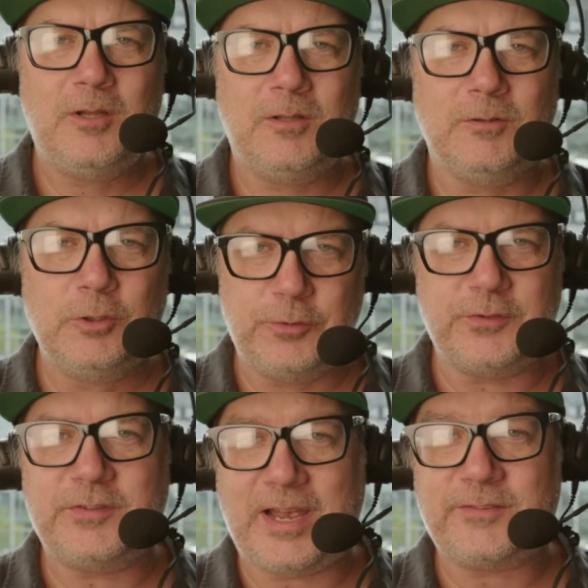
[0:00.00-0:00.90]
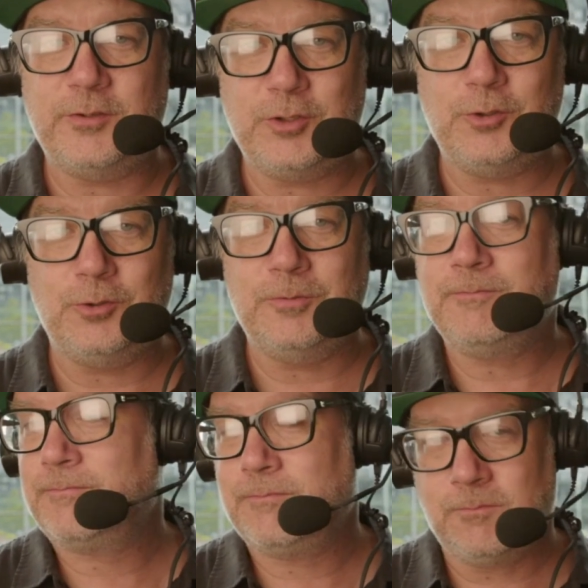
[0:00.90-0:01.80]
loses has to do
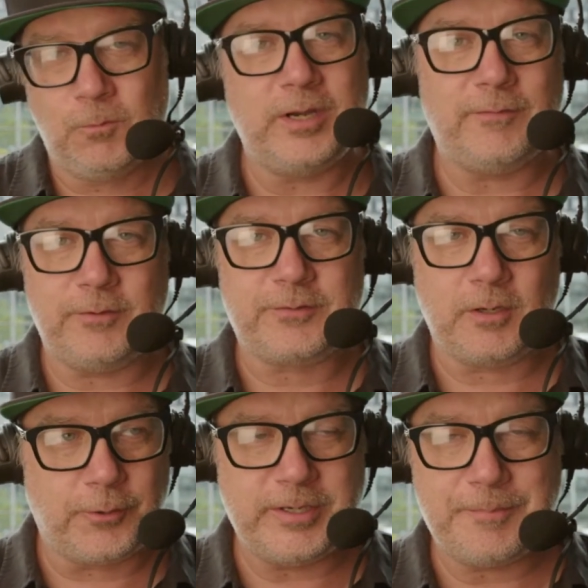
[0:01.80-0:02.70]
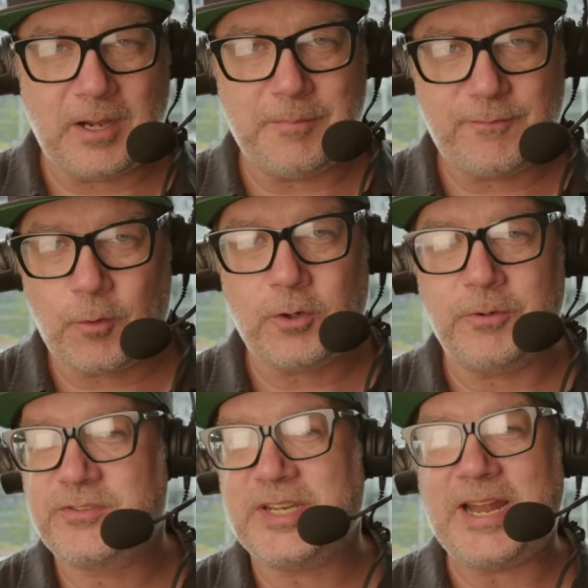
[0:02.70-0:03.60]
whatever's agreed upon before,
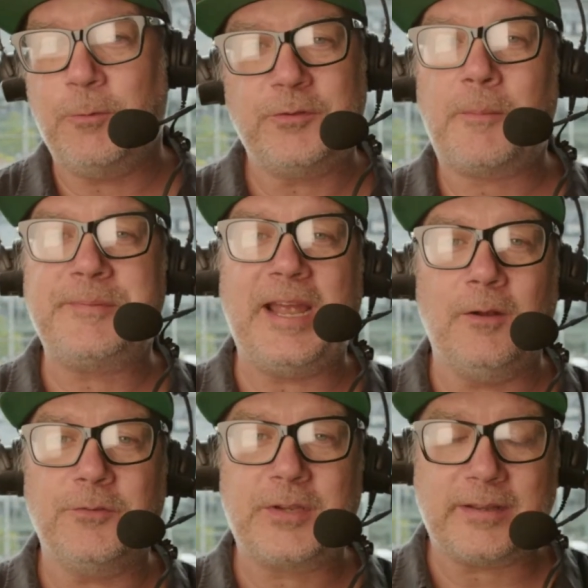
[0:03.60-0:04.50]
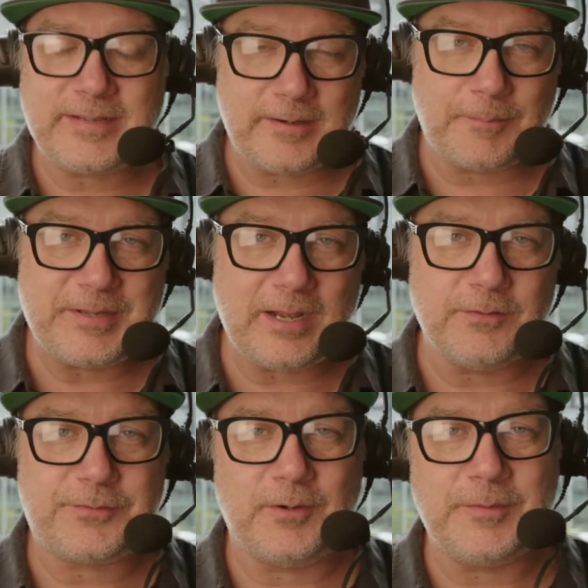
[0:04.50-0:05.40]
which today was up downs. Got 10 up
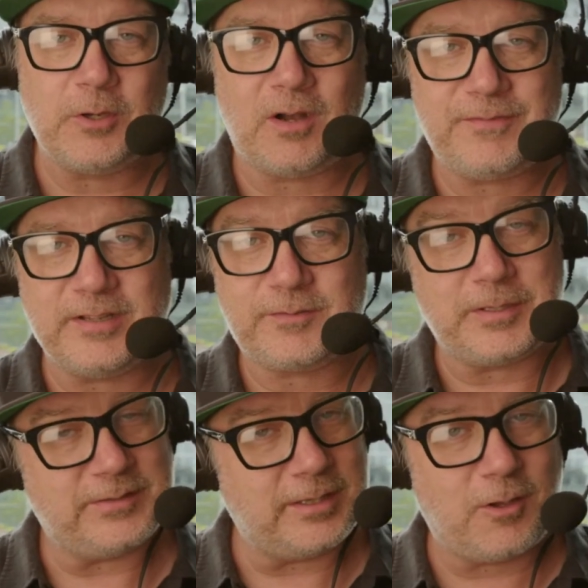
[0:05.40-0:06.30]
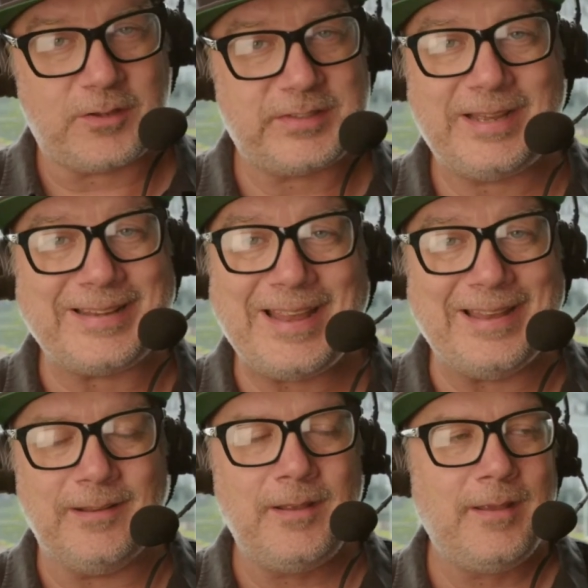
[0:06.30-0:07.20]
downs from the offense because they lost
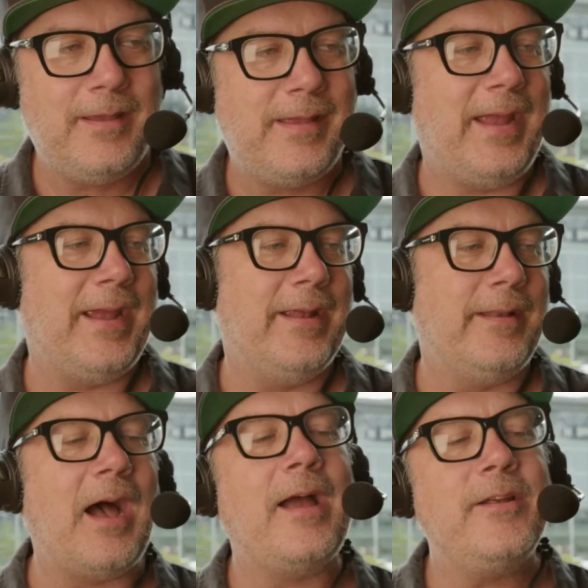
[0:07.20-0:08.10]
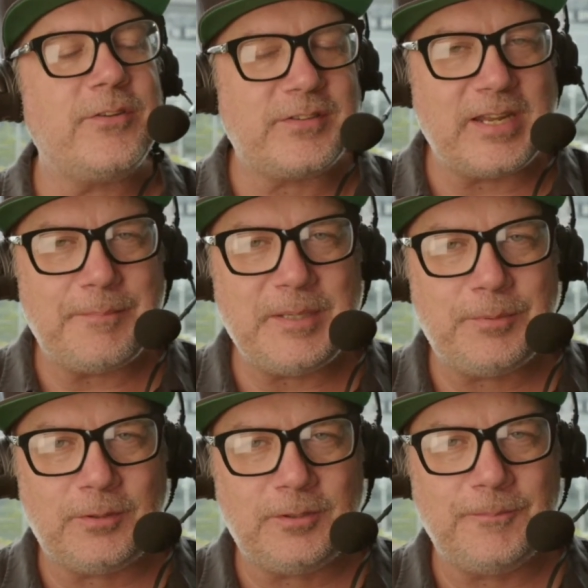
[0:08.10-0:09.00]
again. And I understand
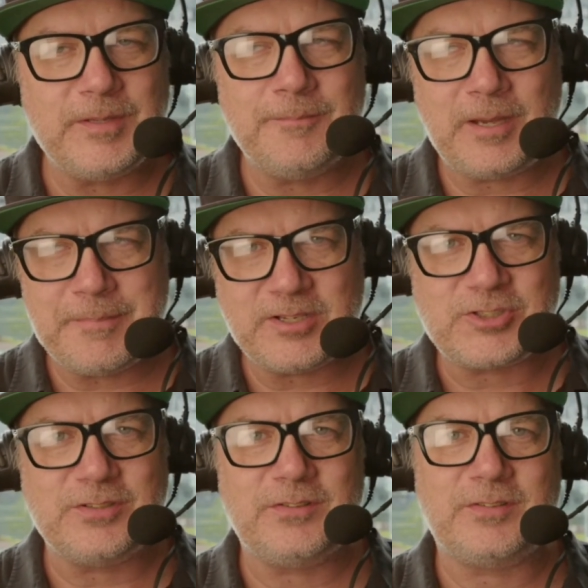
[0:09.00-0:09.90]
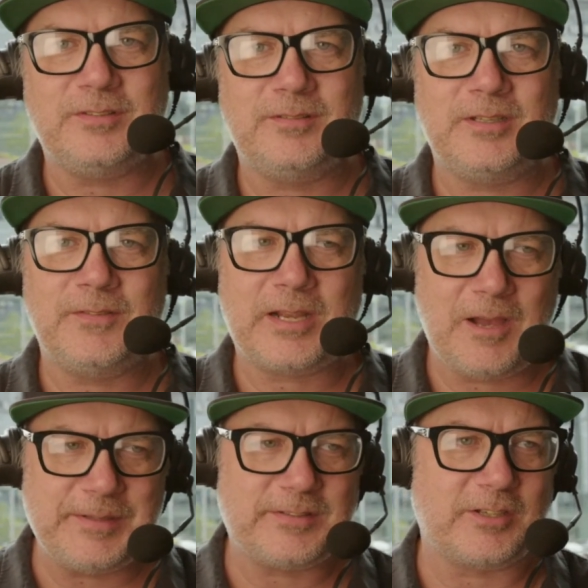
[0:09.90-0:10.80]
people in my mentions and in the
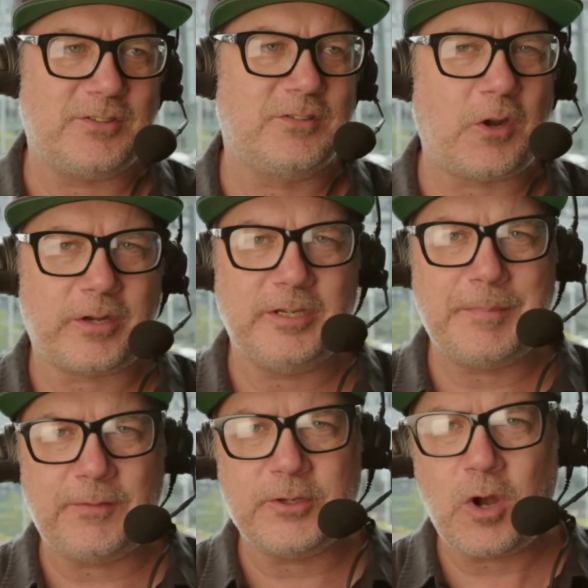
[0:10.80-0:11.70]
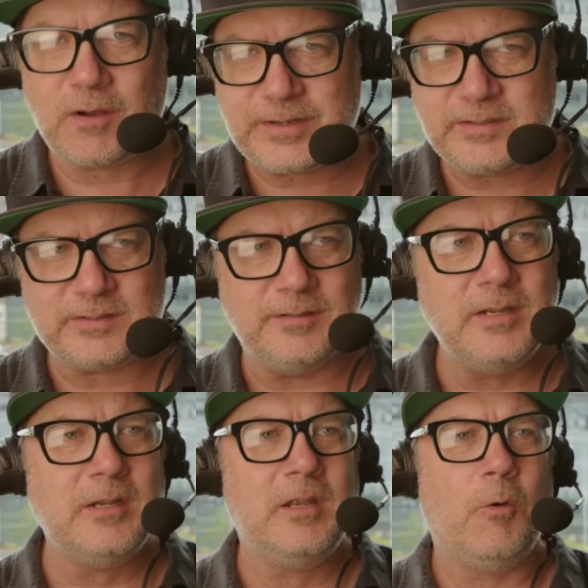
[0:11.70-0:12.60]
comment sections talking about the offense and
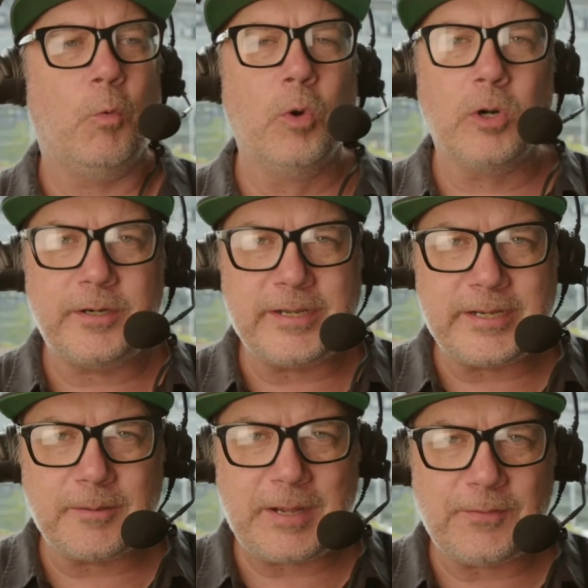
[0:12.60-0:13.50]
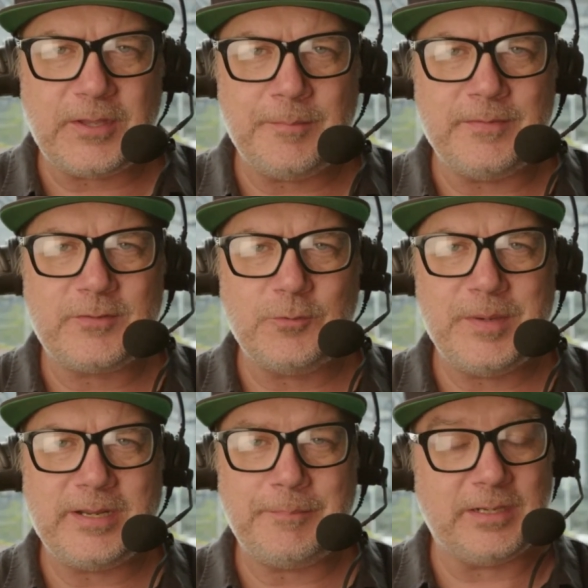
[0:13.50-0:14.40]
worrying about them in 2
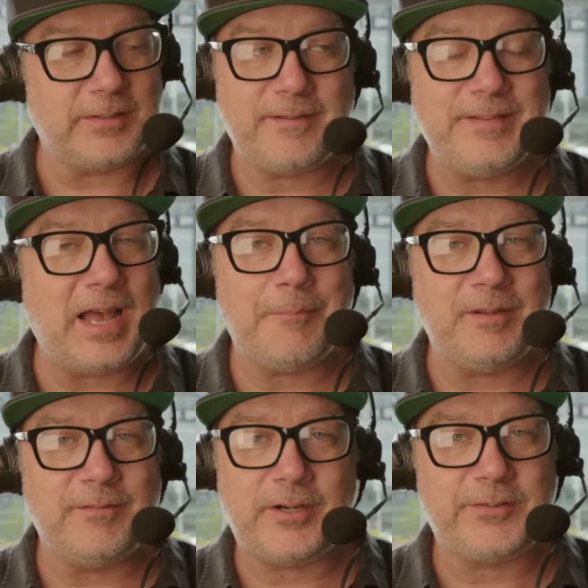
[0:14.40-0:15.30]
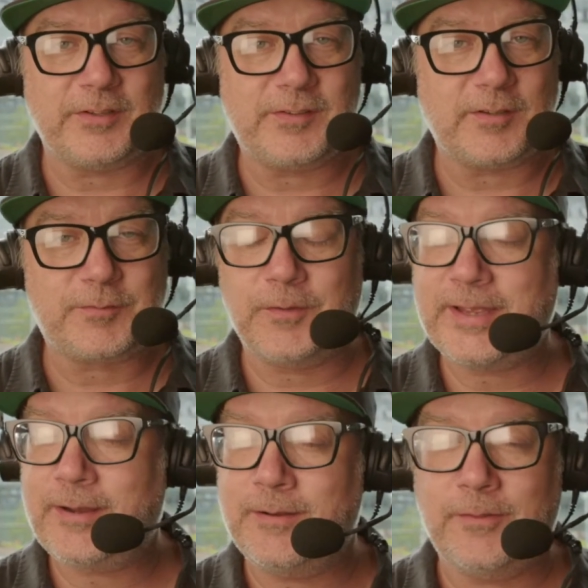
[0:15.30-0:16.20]
minutes because they have not been very successful.
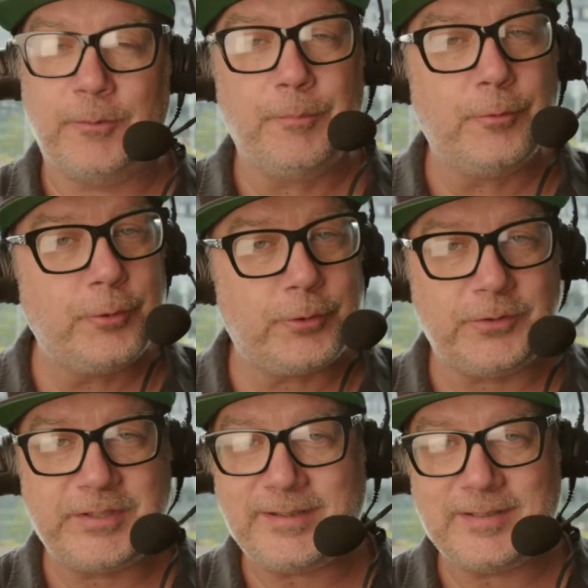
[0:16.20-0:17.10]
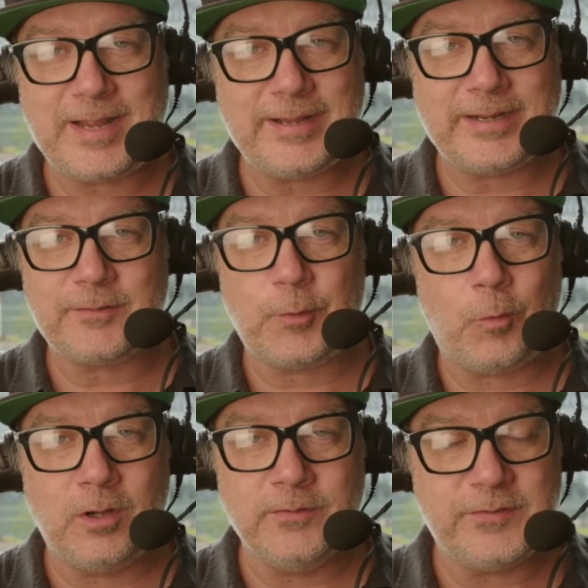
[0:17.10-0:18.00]
They had another brutal day today against the
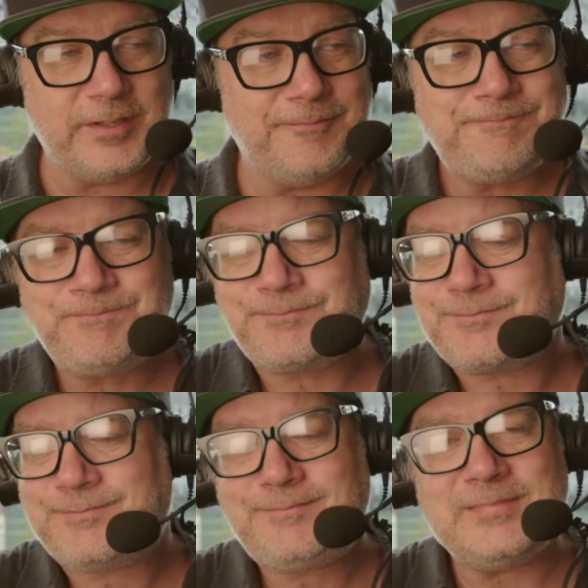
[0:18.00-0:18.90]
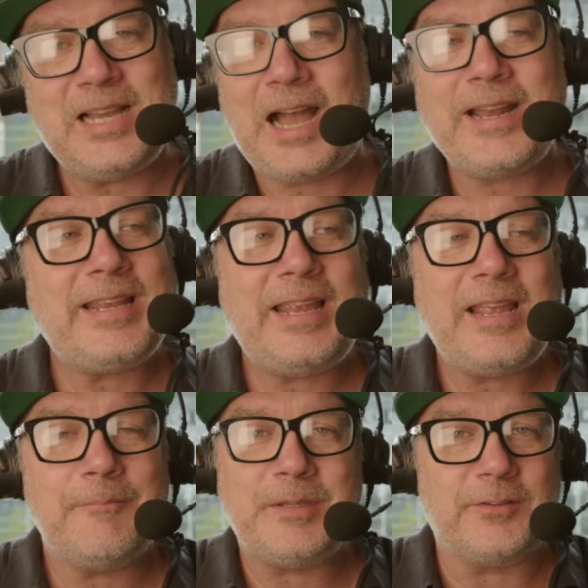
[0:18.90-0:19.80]
ones, and I
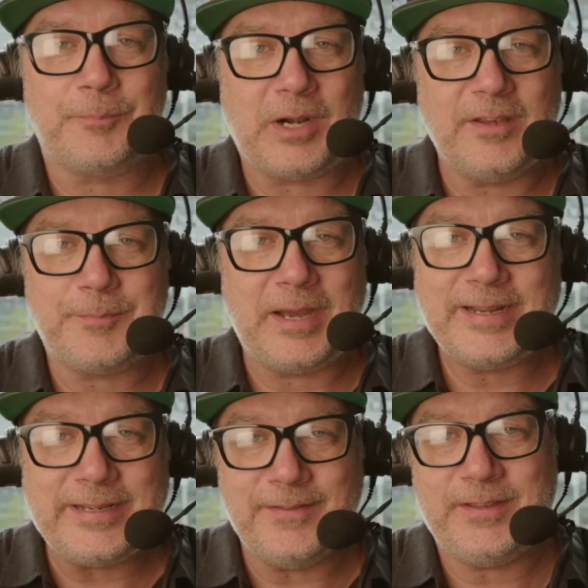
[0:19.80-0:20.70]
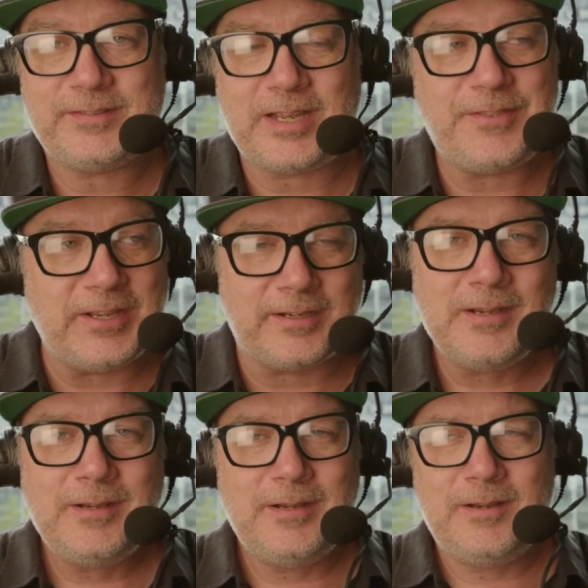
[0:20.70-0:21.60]
can't be surprised by any of this. I think
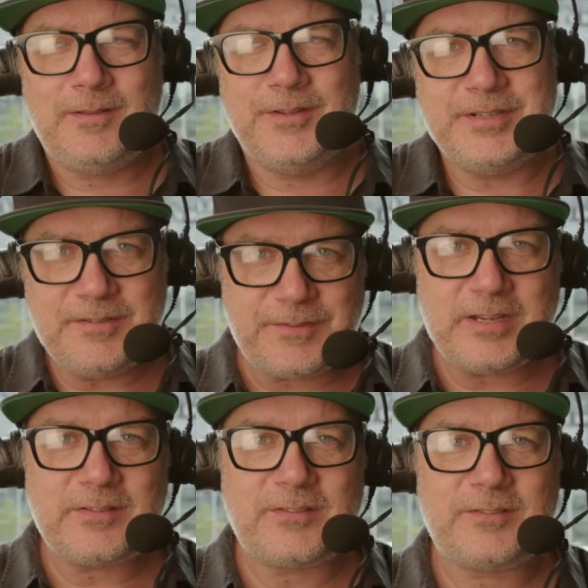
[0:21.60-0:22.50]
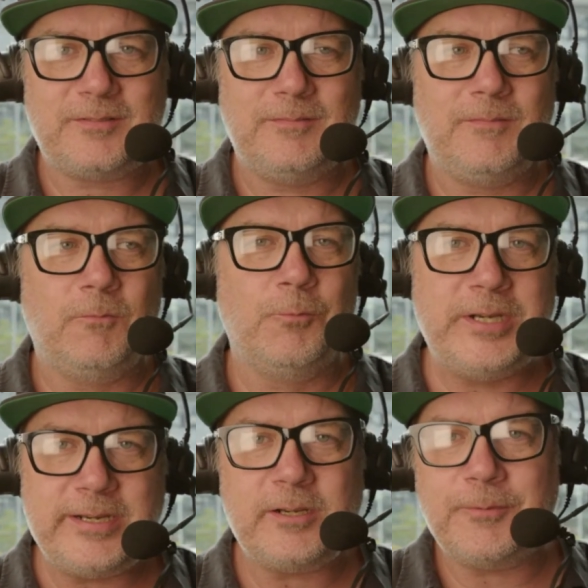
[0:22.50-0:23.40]
the defense,
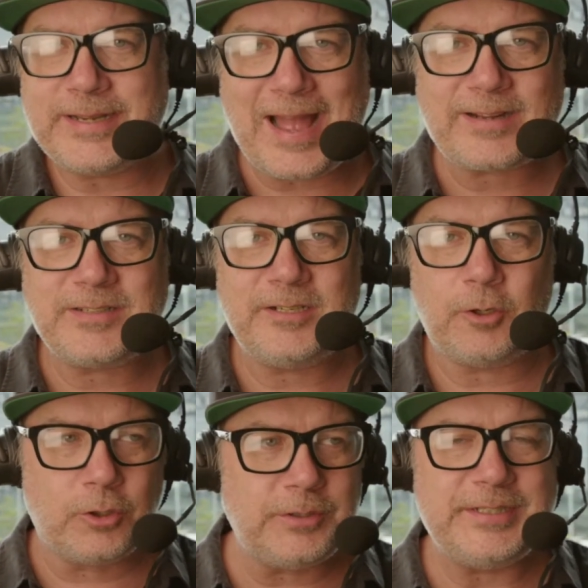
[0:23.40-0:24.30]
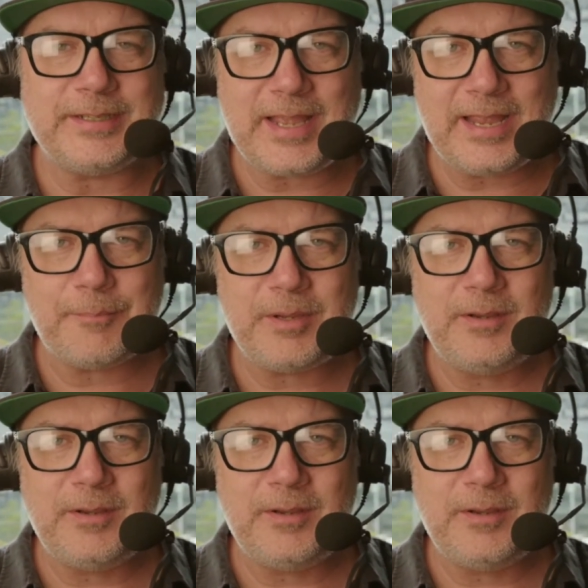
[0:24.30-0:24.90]
reading and reacting early in camp,